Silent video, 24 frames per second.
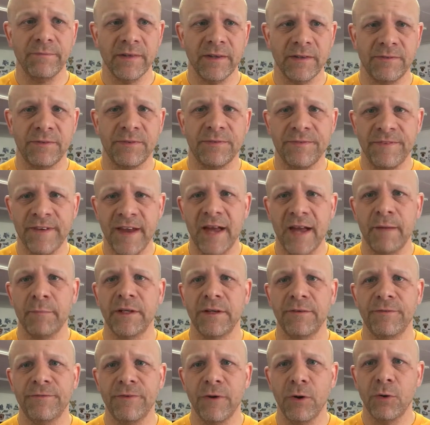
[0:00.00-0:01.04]
it's
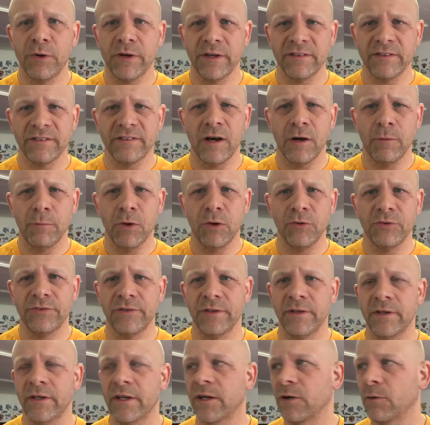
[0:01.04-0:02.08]
family focused almost
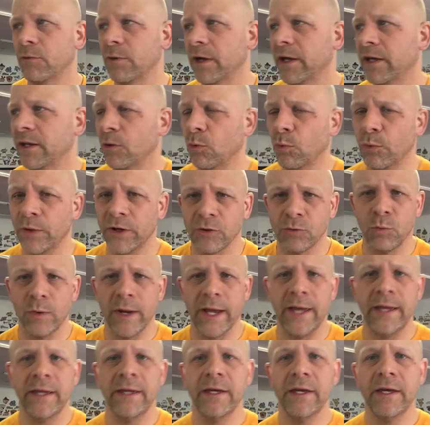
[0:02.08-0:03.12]
in a weird
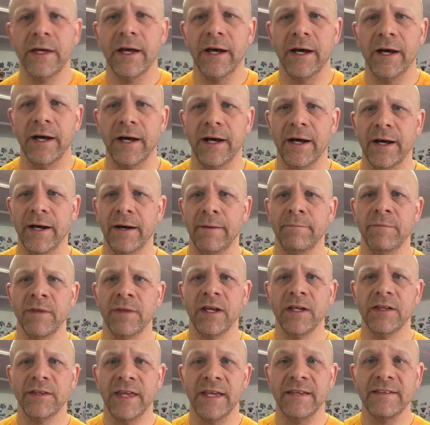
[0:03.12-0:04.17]
way.
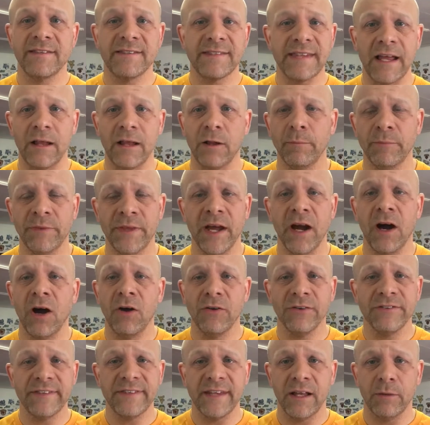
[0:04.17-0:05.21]
They
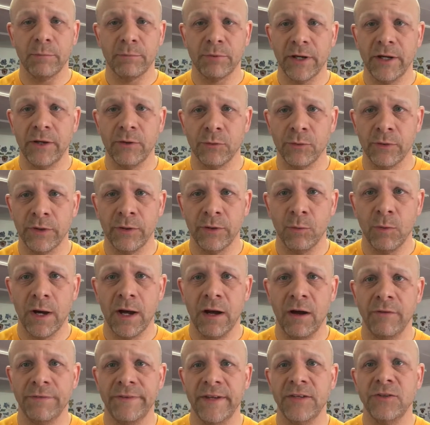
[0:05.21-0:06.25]
all celebrate really
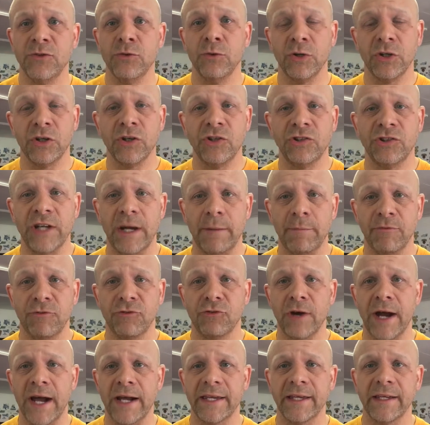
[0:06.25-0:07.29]
well. They do a good job of
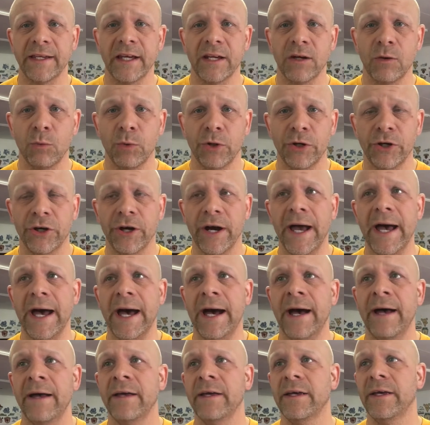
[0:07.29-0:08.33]
tracking kind of where you're
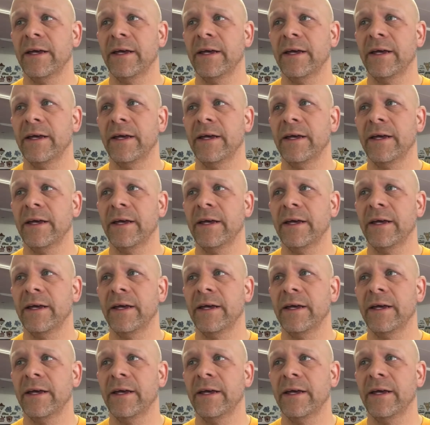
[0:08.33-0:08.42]
at.